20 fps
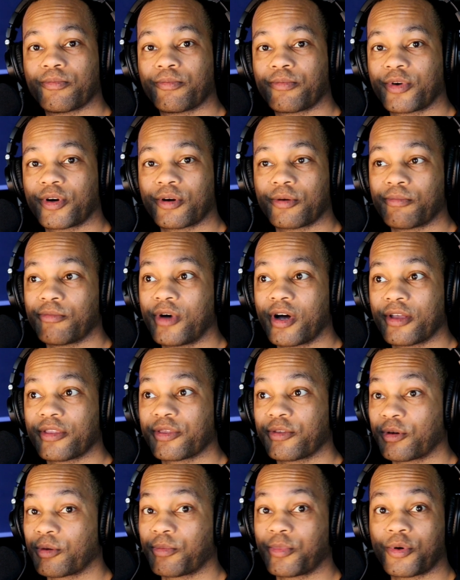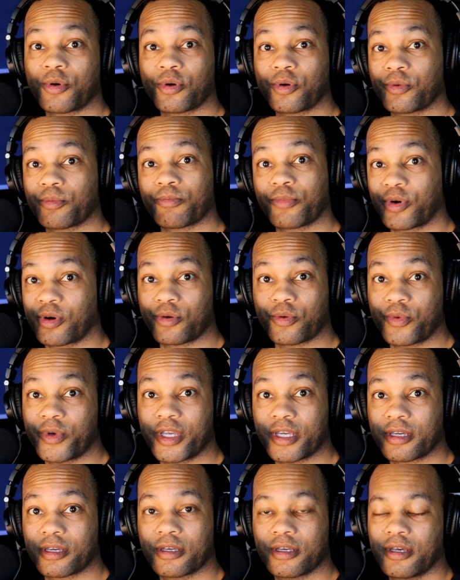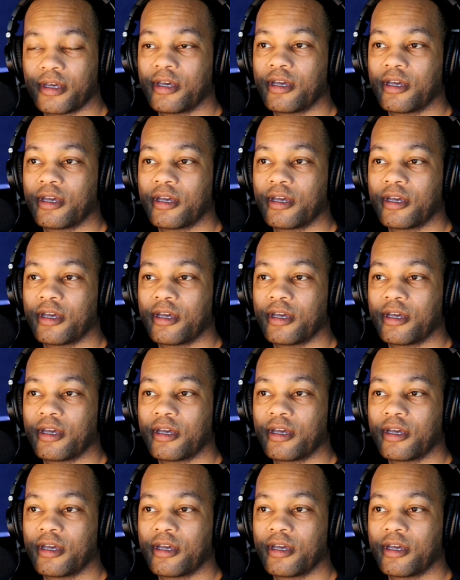per month or per per week.